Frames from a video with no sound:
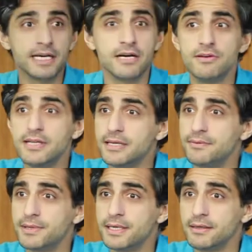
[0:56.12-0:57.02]
currently
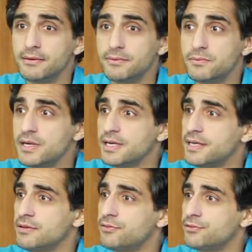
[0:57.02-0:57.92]
we're
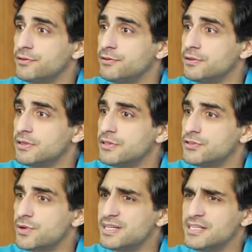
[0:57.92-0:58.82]
working through
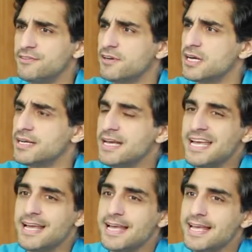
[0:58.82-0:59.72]
to identify
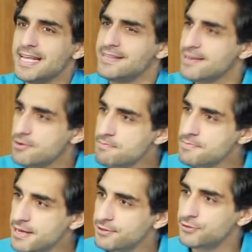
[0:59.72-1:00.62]
is there a
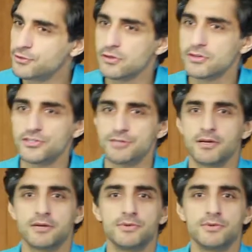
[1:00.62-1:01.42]
methodology by